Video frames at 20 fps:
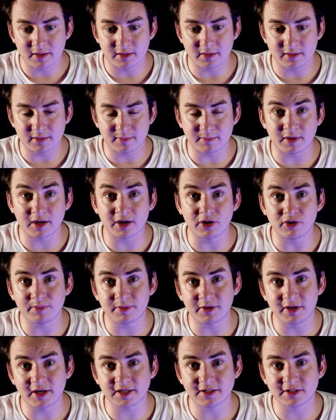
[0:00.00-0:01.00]
Um, I
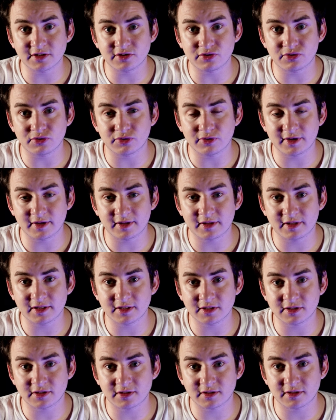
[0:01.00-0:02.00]
hope you guys enjoyed
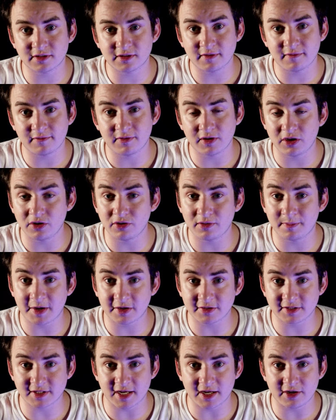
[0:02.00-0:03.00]
this video
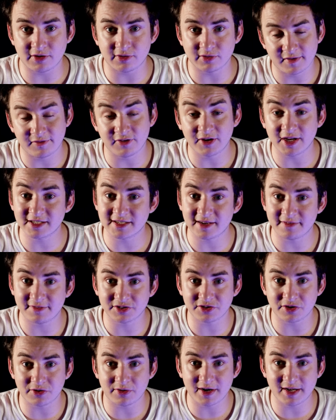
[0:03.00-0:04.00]
about sound. If you guys
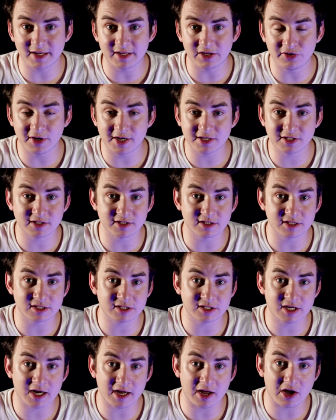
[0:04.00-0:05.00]
haven't already, you guys could
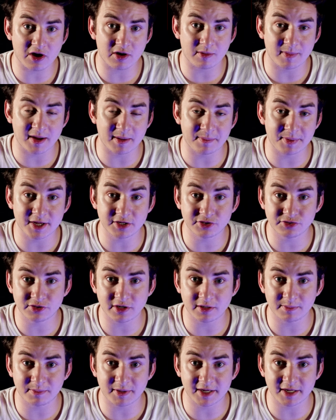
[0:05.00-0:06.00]
check out my
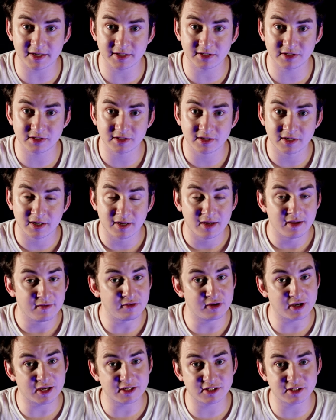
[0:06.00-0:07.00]
Patreon page.
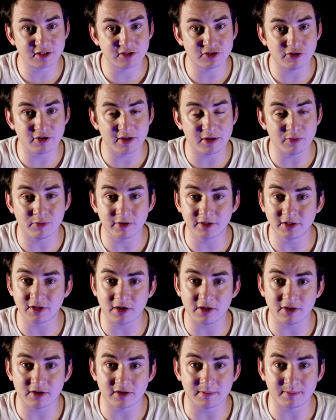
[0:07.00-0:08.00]
If you guys just donate
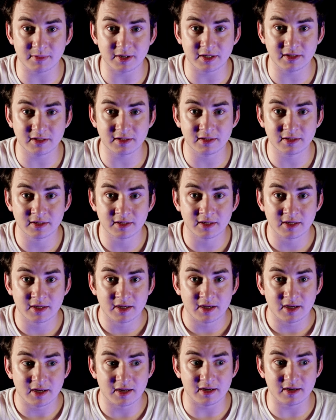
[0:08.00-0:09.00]
$1 a month,
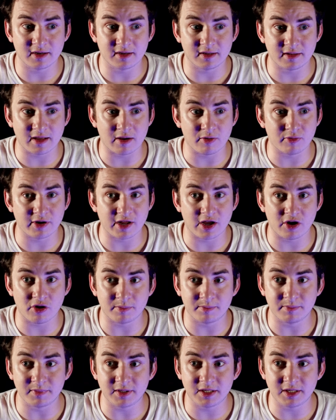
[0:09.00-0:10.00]
uh, that would help